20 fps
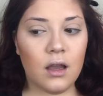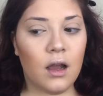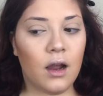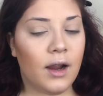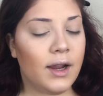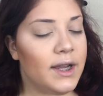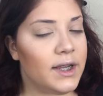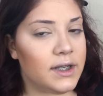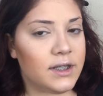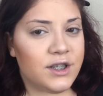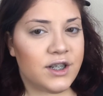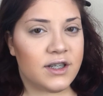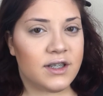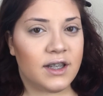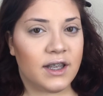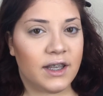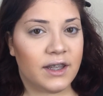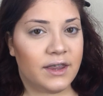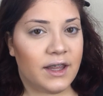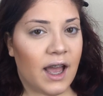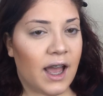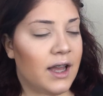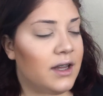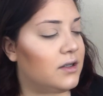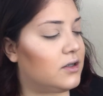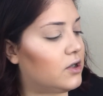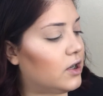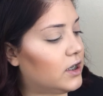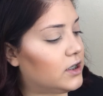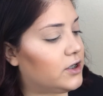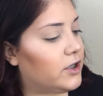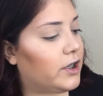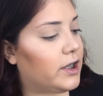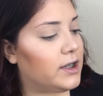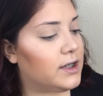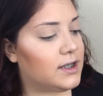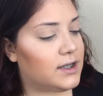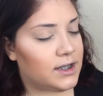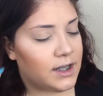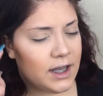Alright, just like that. So as you
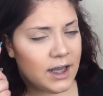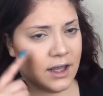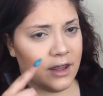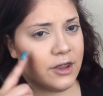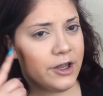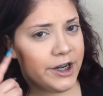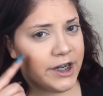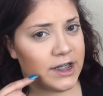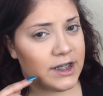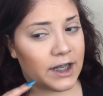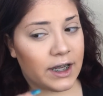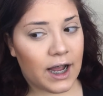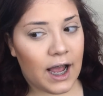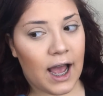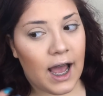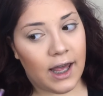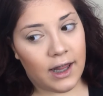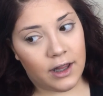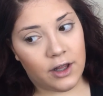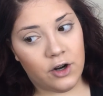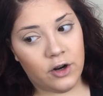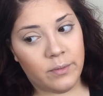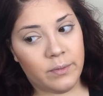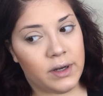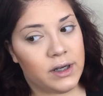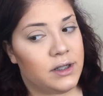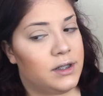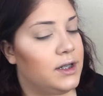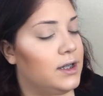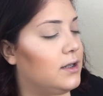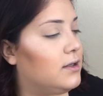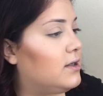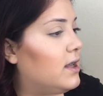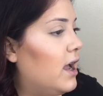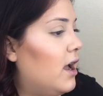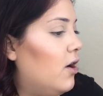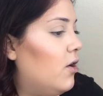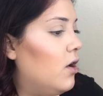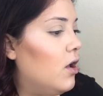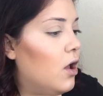can see, there's like a highlight on my cheeks
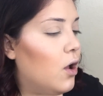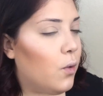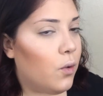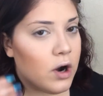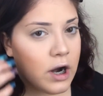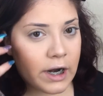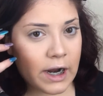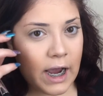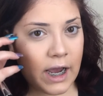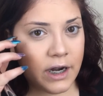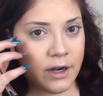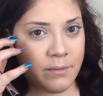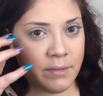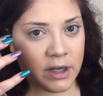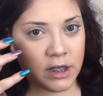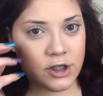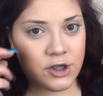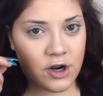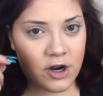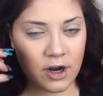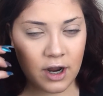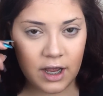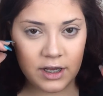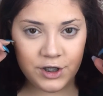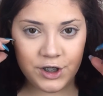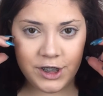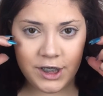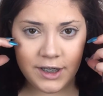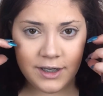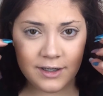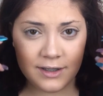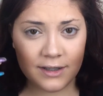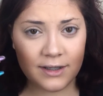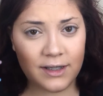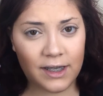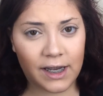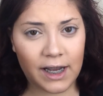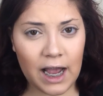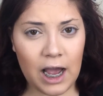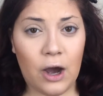now where it kind of makes your cheeks
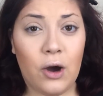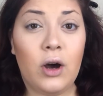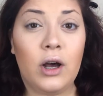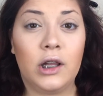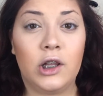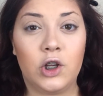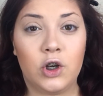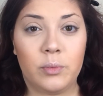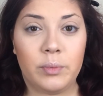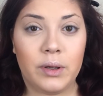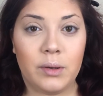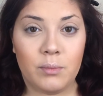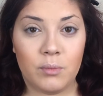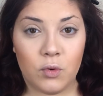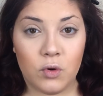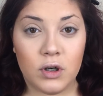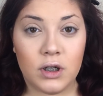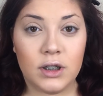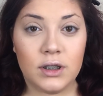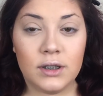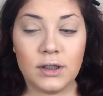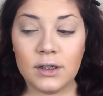stick out a little bit more.